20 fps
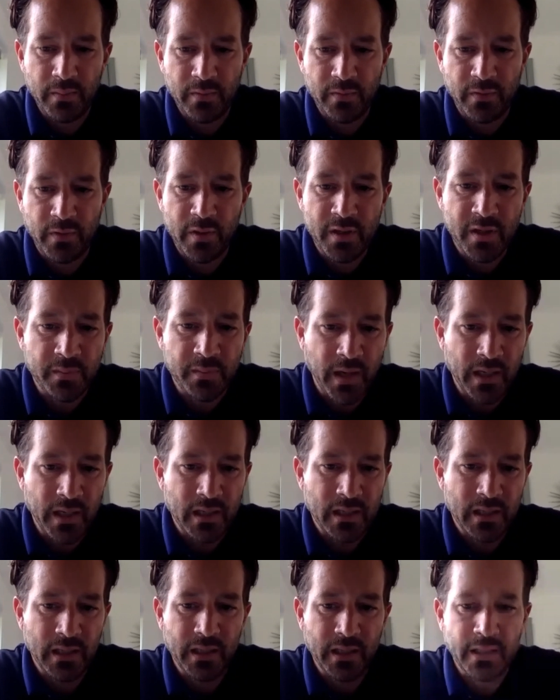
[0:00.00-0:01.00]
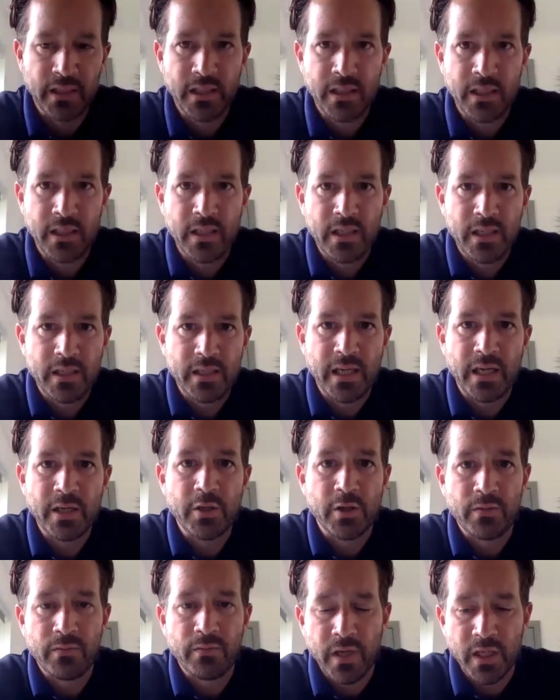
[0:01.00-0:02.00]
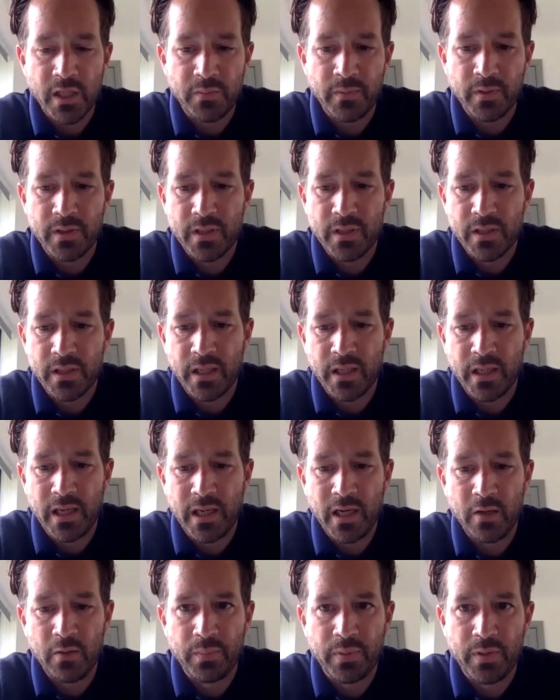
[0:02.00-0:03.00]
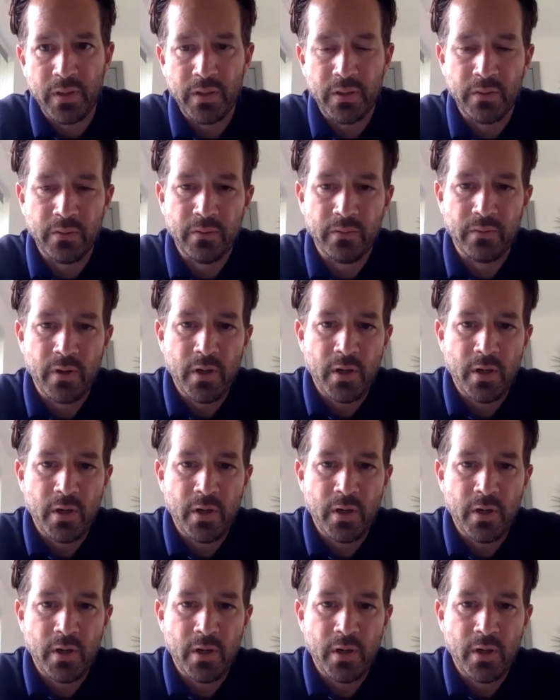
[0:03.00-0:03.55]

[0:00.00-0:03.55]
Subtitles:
Fundamentally, data enrichment is going to help you